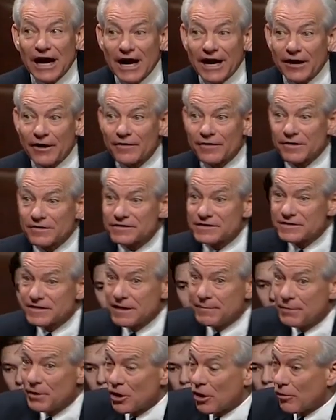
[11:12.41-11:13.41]
higher than
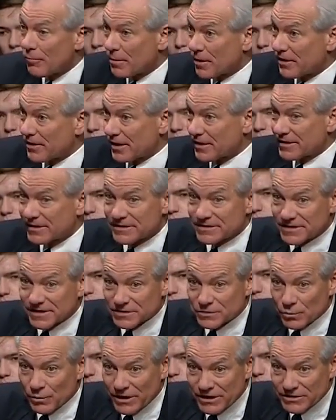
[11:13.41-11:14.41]
CBO predicted
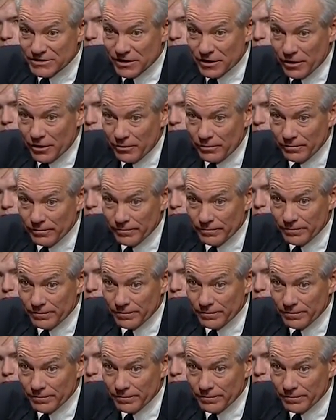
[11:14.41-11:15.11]
six weeks ago.